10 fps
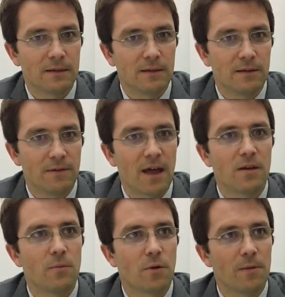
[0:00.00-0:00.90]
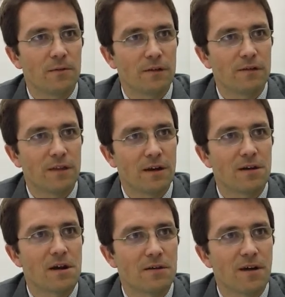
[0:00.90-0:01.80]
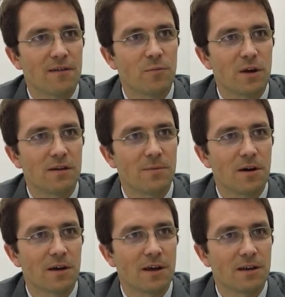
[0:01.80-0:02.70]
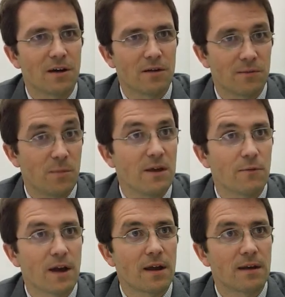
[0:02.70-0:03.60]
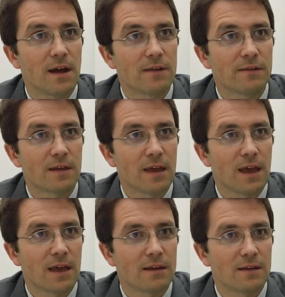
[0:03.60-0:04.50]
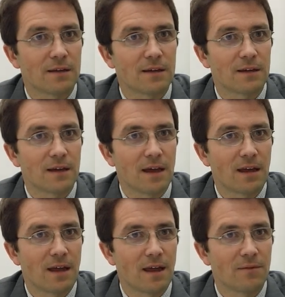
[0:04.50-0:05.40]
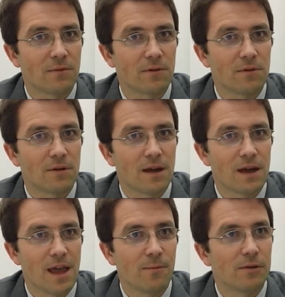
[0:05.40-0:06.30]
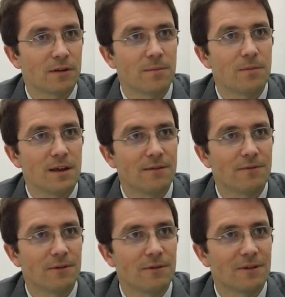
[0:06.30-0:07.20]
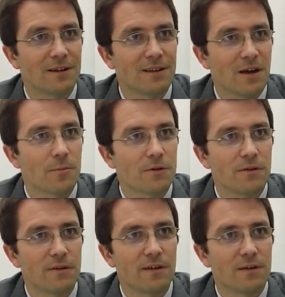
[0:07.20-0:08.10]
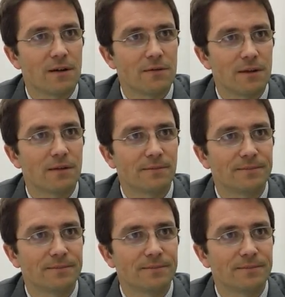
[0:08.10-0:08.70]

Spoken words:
the value proposition that our aircraft bring to market is being recognized, and we're able to compete for the opportunities that are out there.